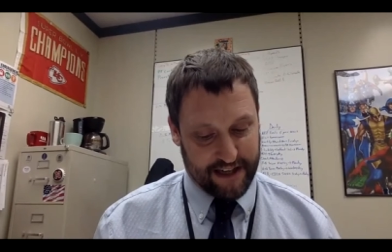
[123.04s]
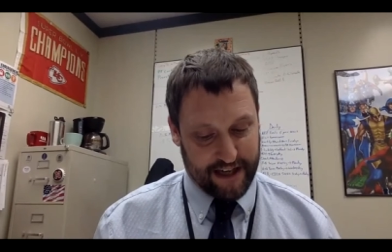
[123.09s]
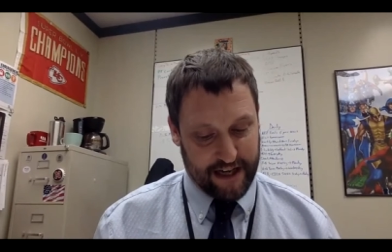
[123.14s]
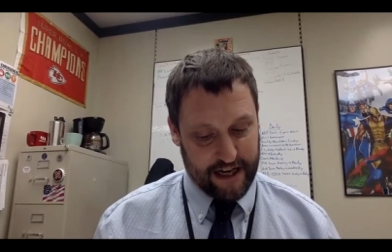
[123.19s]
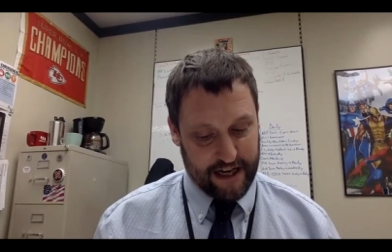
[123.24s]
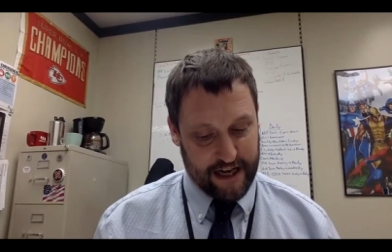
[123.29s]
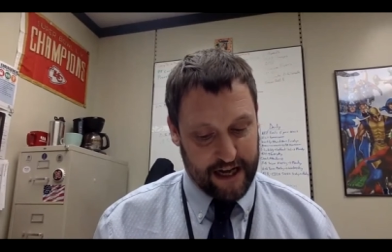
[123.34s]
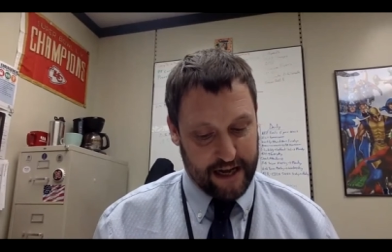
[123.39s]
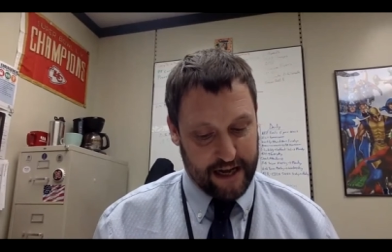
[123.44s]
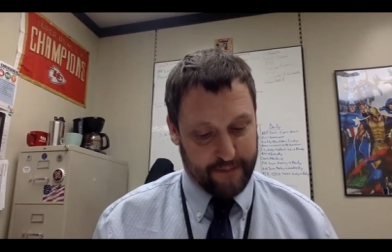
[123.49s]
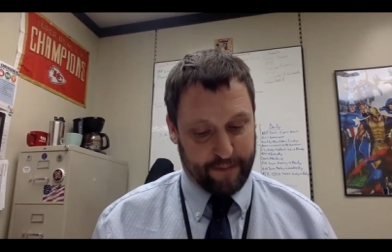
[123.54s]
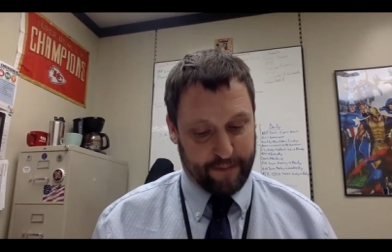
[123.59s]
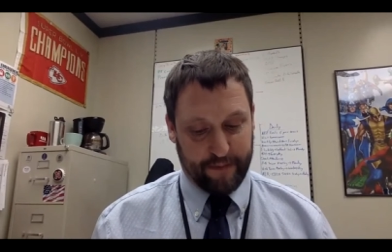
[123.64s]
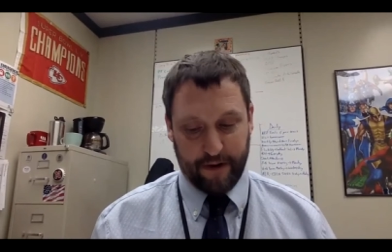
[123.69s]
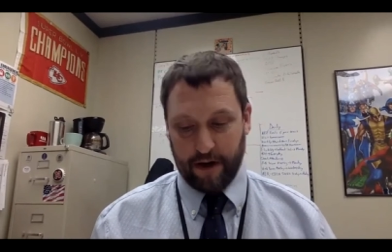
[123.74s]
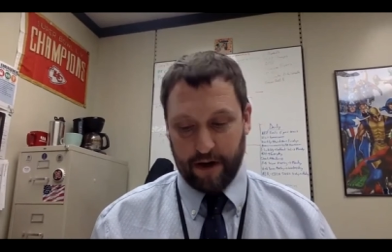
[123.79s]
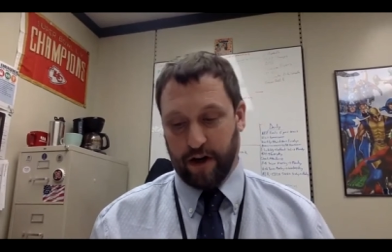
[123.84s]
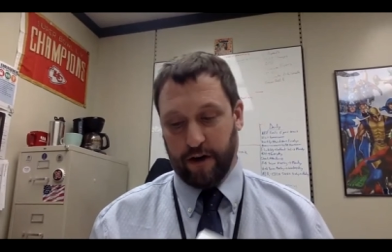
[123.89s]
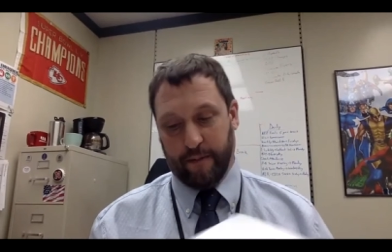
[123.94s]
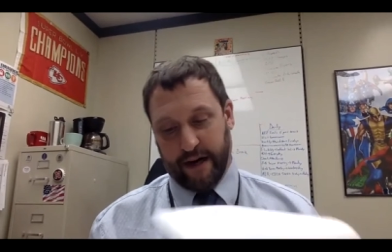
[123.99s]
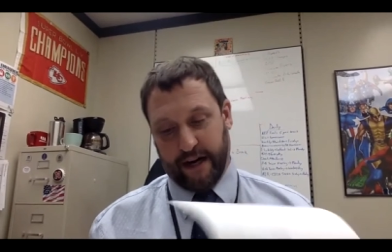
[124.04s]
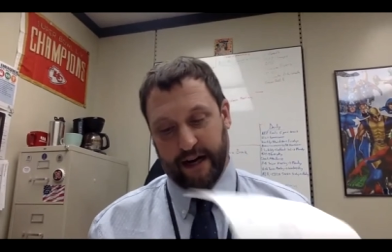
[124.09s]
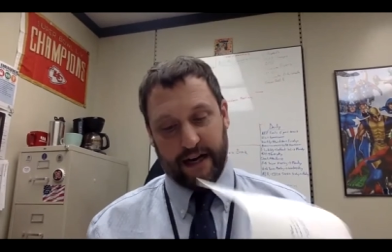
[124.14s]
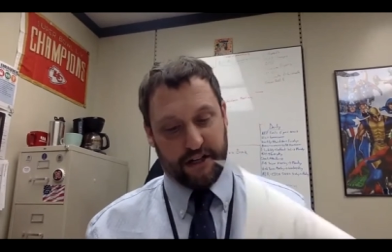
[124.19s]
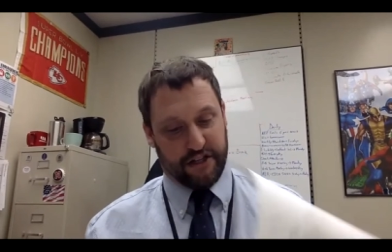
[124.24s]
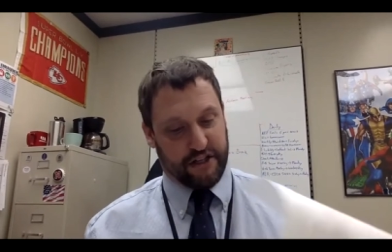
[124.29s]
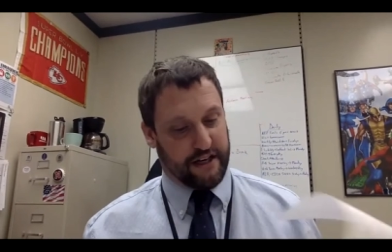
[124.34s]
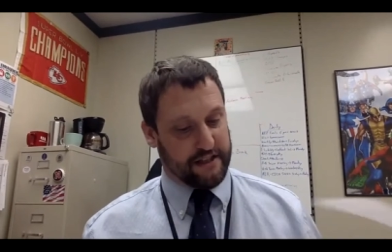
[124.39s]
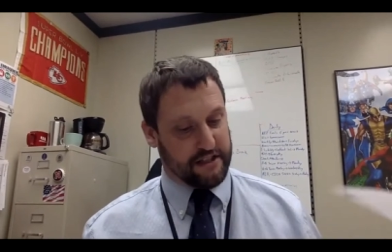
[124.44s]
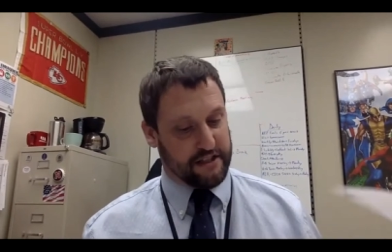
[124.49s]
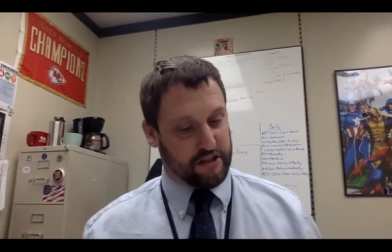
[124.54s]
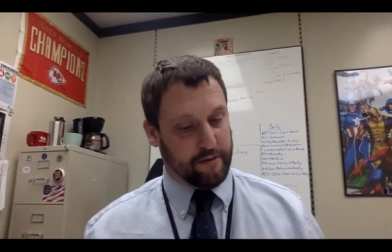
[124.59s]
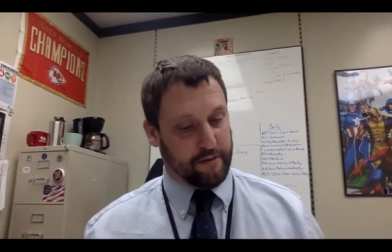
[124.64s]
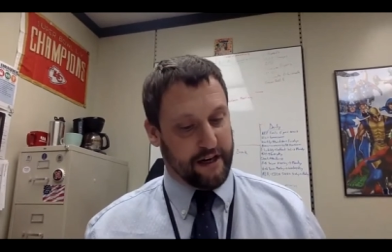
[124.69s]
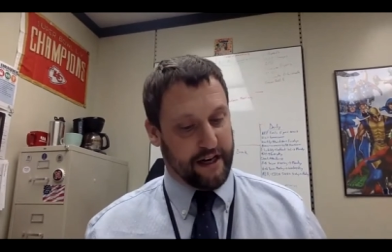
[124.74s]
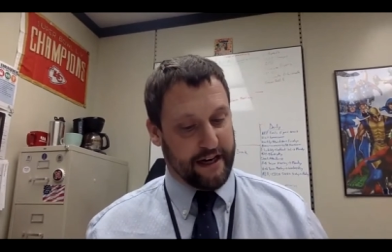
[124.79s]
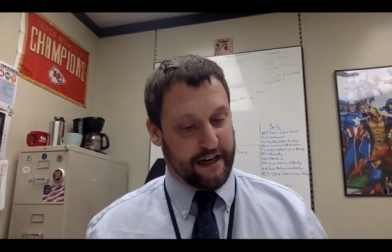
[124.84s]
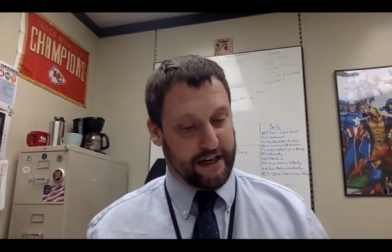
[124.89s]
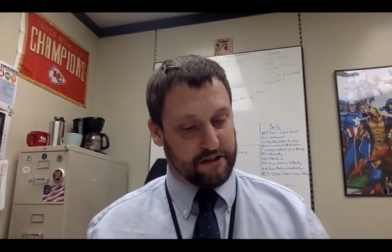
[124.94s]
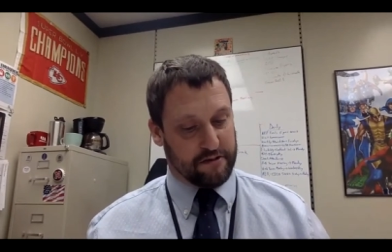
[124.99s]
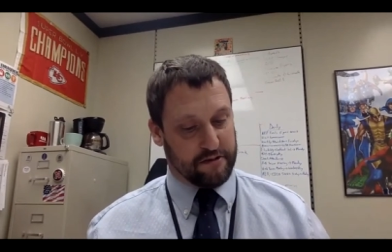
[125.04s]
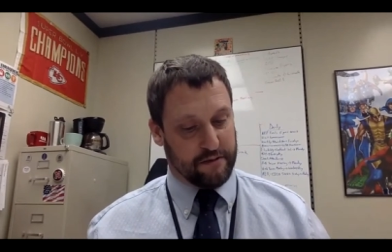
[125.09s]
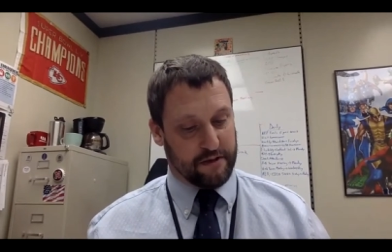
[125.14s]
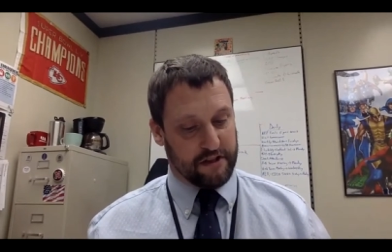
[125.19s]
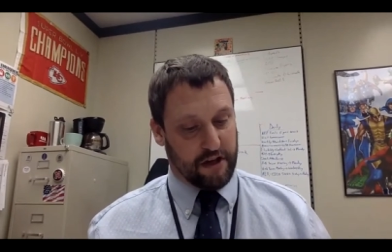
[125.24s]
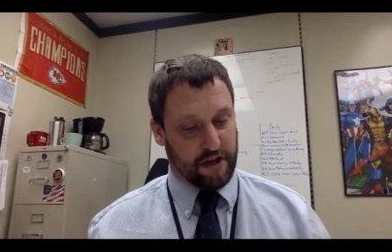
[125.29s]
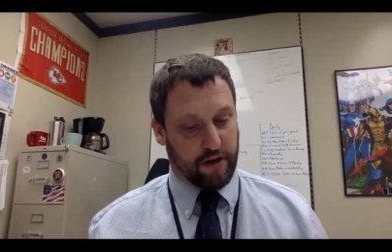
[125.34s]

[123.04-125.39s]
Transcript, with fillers: up. Oh my gosh, I got so many announcements.